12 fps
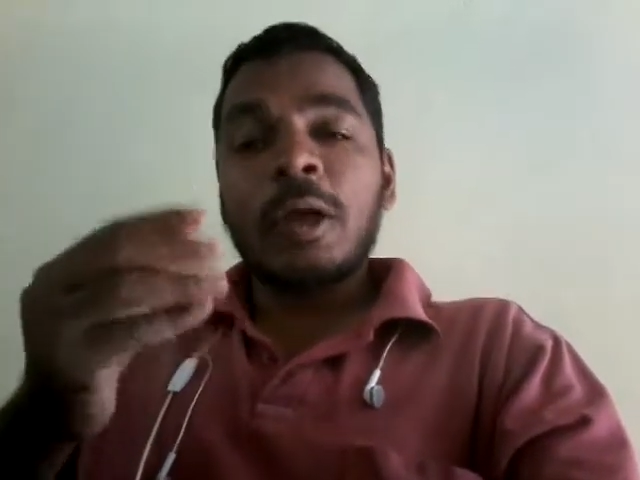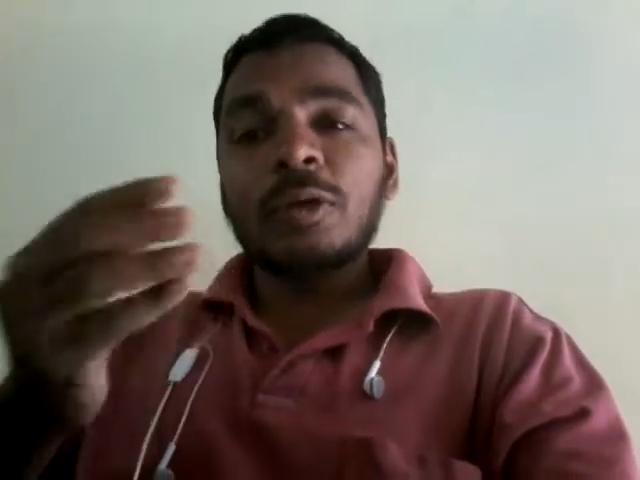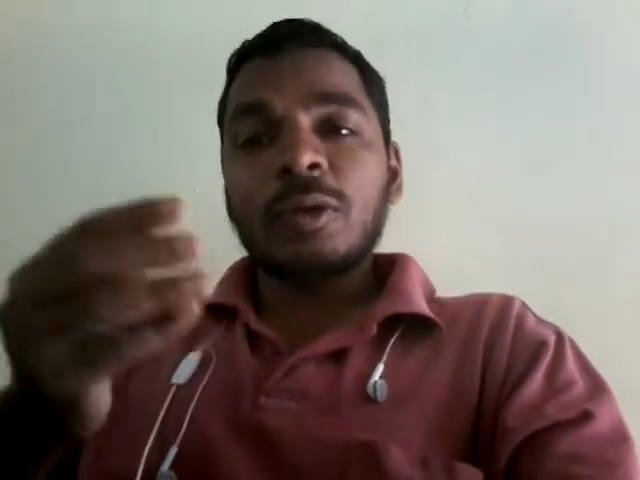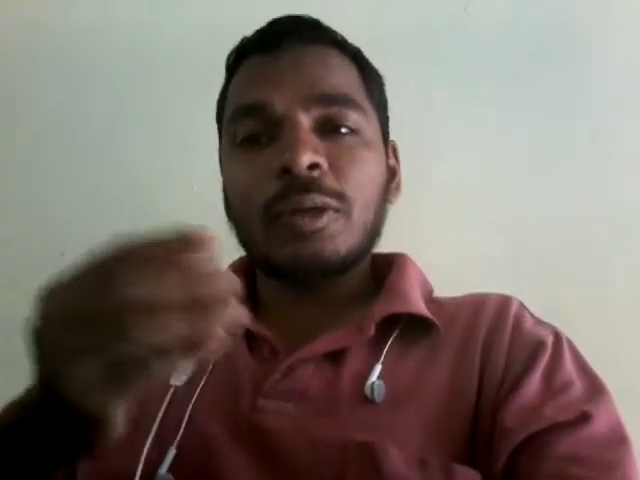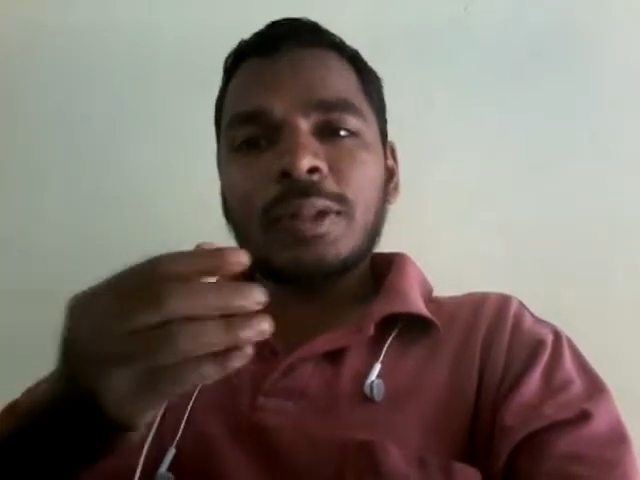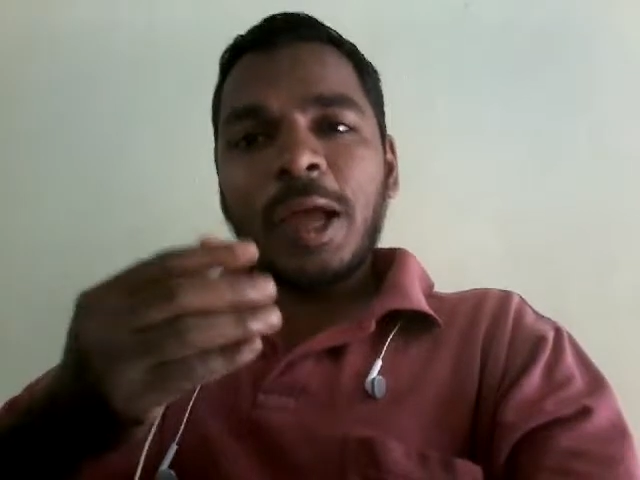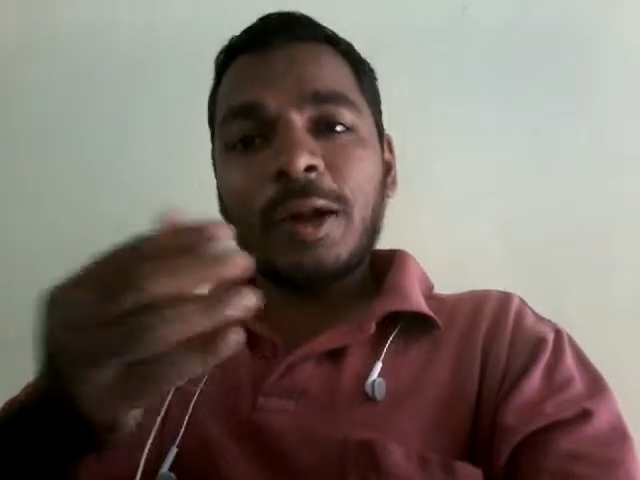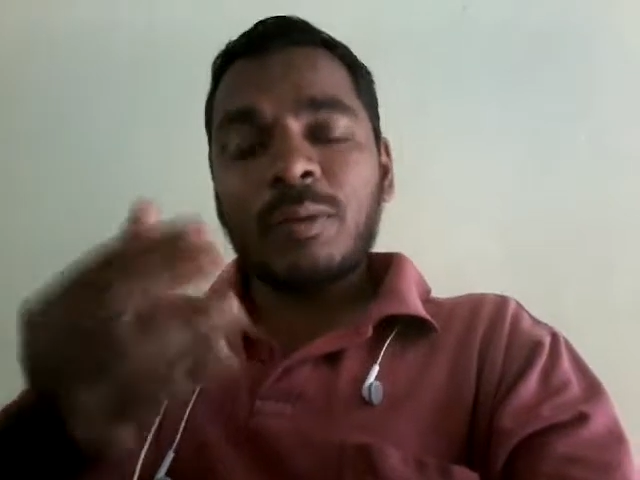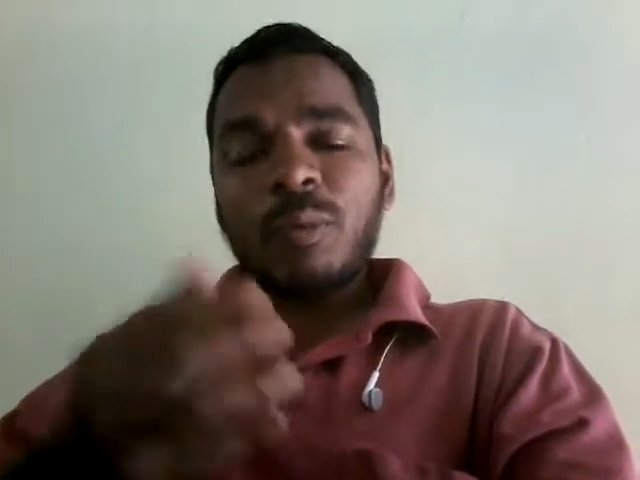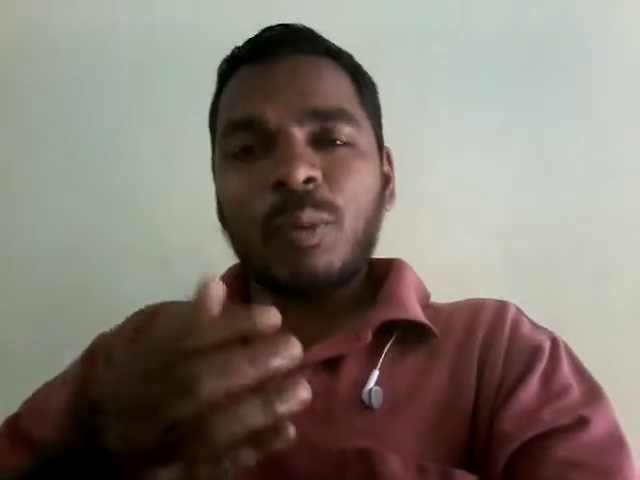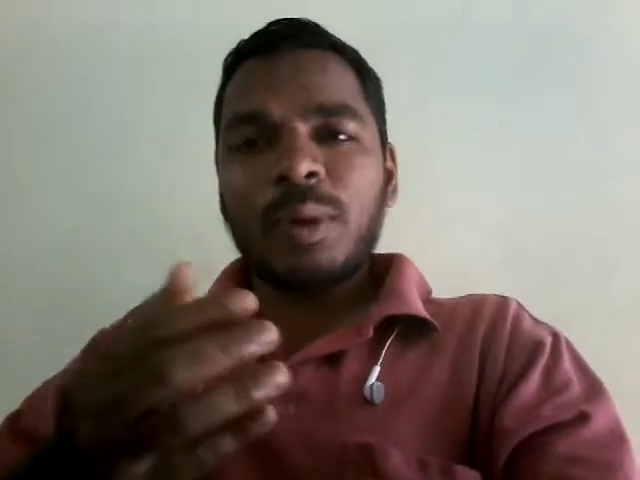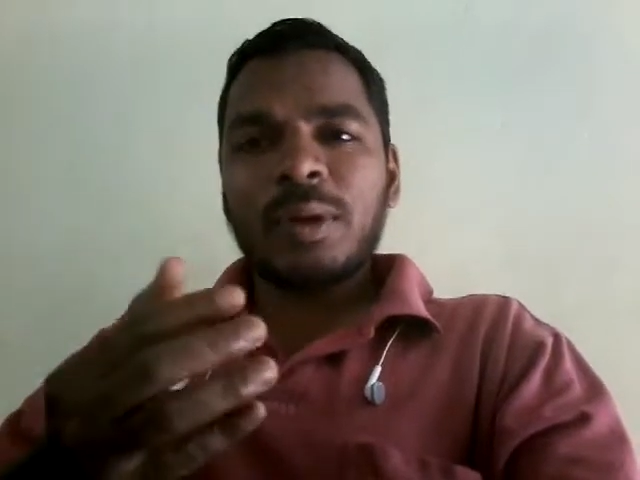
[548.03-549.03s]
So that
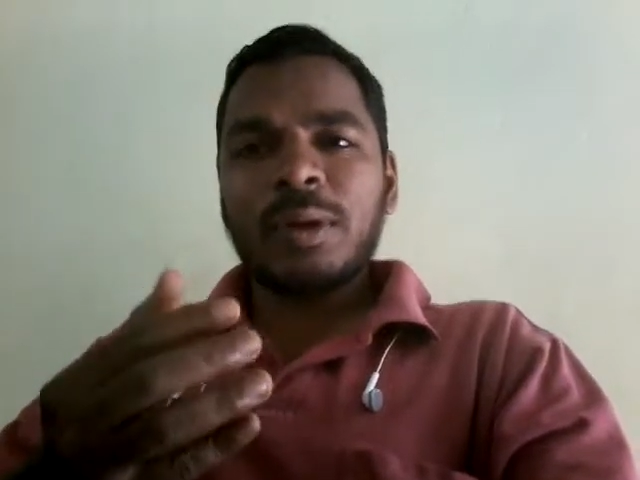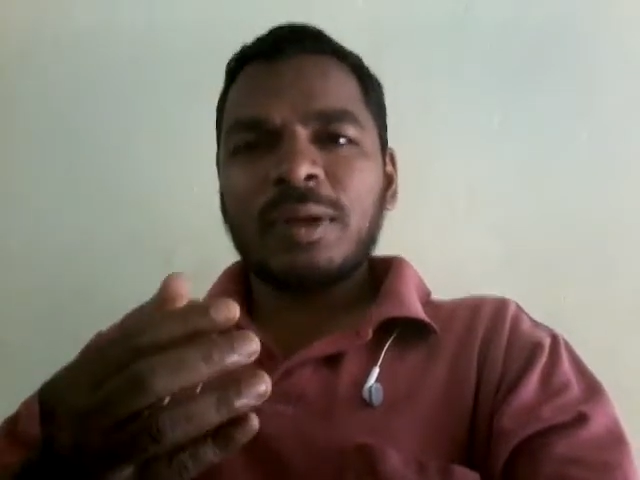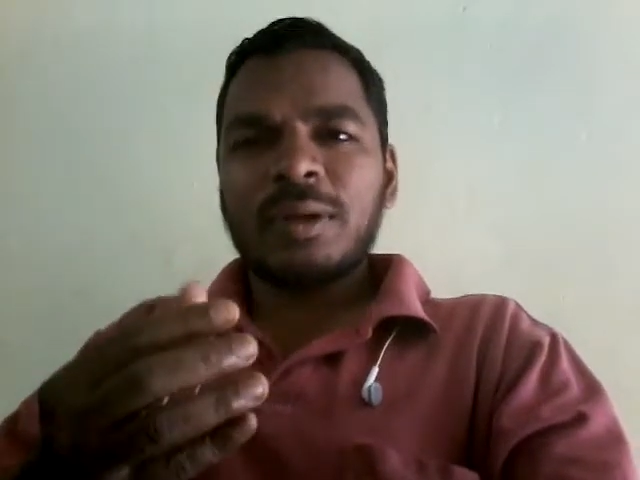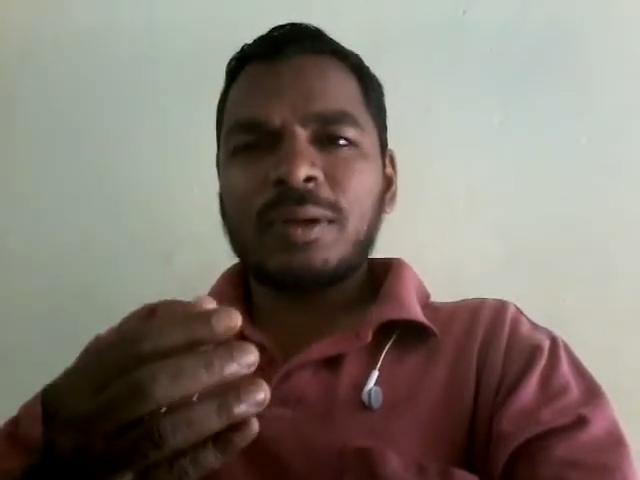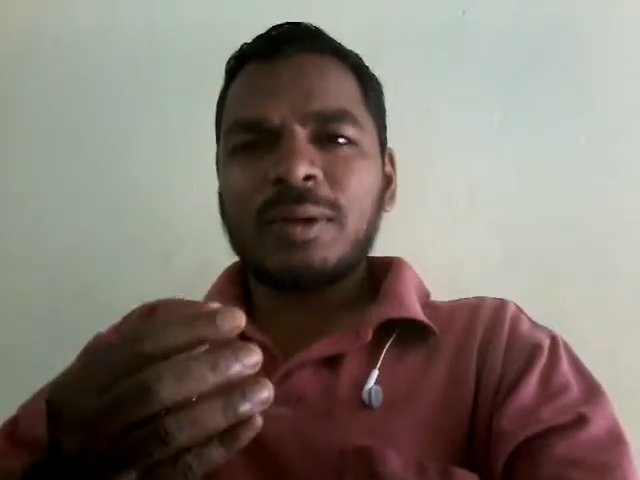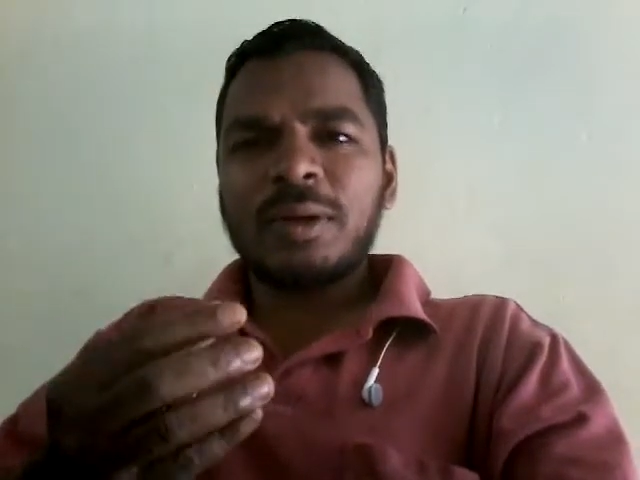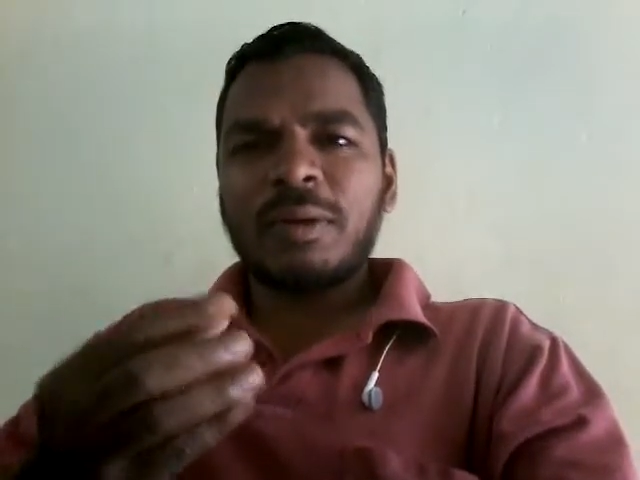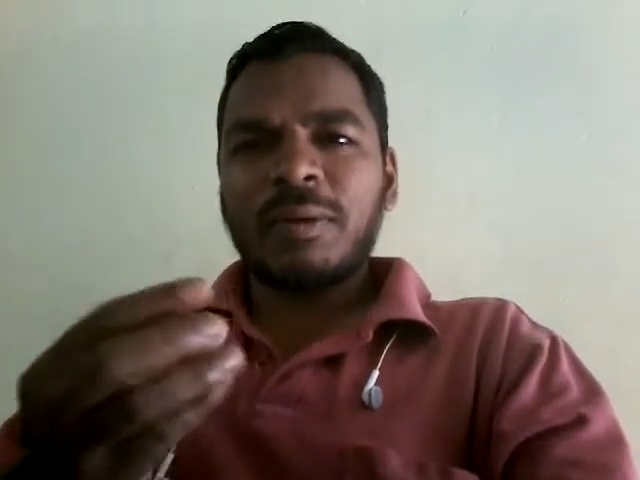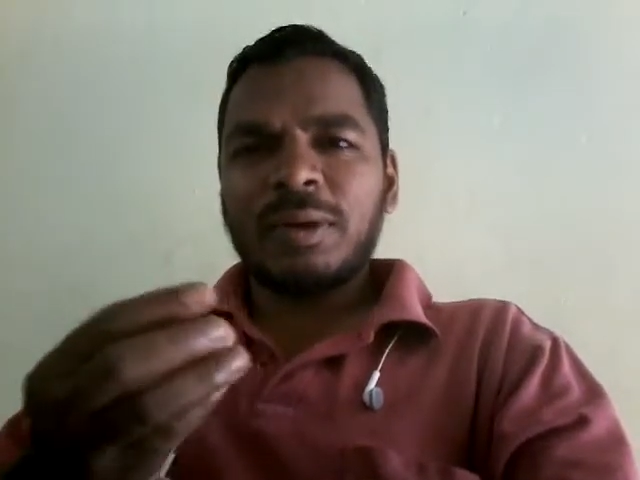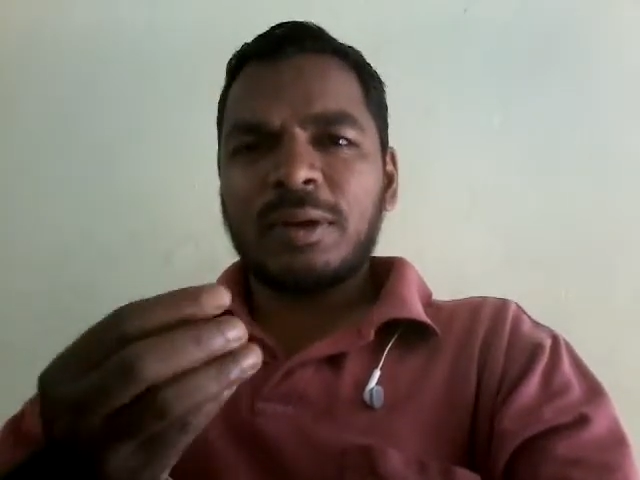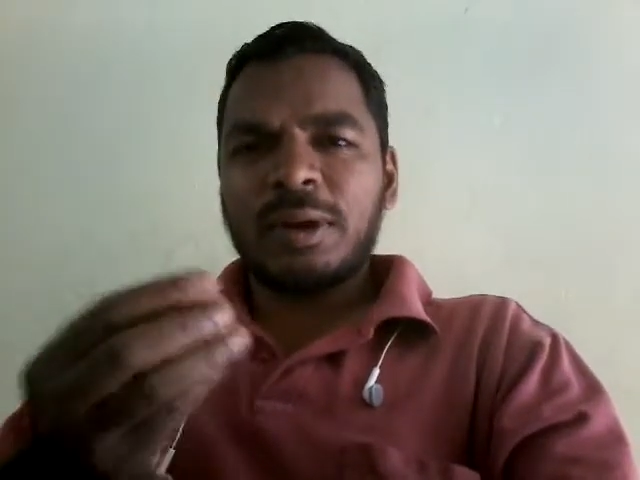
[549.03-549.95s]
way we